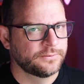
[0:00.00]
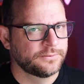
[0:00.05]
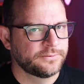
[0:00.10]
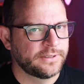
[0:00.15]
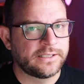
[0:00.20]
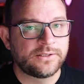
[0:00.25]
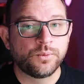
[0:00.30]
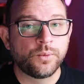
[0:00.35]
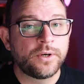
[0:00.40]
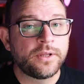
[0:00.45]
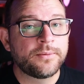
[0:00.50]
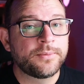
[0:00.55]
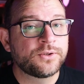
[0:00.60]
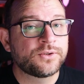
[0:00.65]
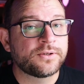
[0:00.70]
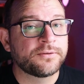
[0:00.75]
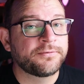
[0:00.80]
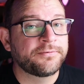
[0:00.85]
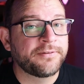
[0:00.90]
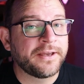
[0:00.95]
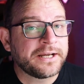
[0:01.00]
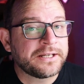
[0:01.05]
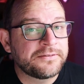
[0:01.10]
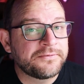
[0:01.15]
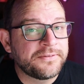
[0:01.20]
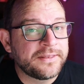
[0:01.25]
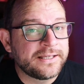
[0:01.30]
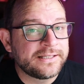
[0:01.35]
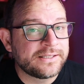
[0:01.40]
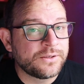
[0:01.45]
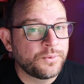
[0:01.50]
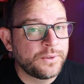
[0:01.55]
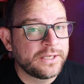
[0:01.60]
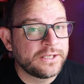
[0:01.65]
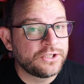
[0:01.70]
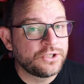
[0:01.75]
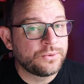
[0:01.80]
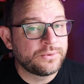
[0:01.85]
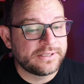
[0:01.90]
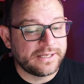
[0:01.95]
That's one of the most effective things that we can
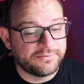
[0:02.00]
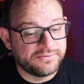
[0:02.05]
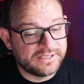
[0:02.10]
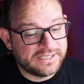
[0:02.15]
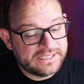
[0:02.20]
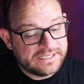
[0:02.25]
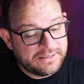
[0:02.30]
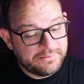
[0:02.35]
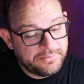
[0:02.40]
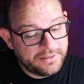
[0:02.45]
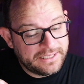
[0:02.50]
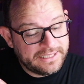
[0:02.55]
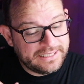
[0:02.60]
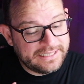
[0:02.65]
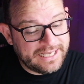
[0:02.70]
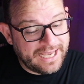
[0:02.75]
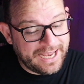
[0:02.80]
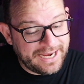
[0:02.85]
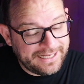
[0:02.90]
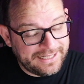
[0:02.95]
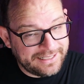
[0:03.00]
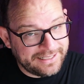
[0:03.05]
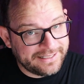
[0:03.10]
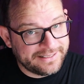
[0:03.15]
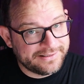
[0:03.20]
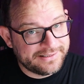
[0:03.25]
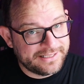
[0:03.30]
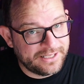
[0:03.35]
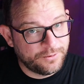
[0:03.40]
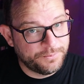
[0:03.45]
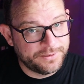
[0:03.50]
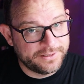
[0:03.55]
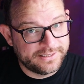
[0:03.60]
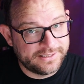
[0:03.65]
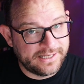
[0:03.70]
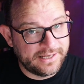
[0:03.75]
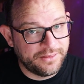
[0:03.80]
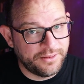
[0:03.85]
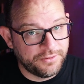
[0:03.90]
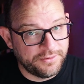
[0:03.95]
do is have somebody guiding us to help us
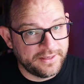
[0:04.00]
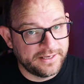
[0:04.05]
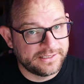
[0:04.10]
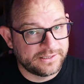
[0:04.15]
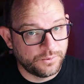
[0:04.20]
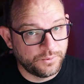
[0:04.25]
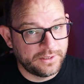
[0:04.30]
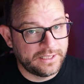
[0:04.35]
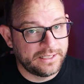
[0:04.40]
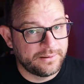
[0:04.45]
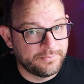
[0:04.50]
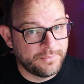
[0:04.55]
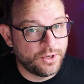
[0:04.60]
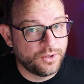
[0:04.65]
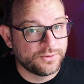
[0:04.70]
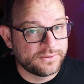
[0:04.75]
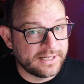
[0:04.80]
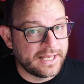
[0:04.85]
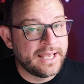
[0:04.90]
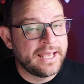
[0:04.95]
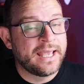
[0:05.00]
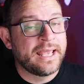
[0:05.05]
see the things that we need most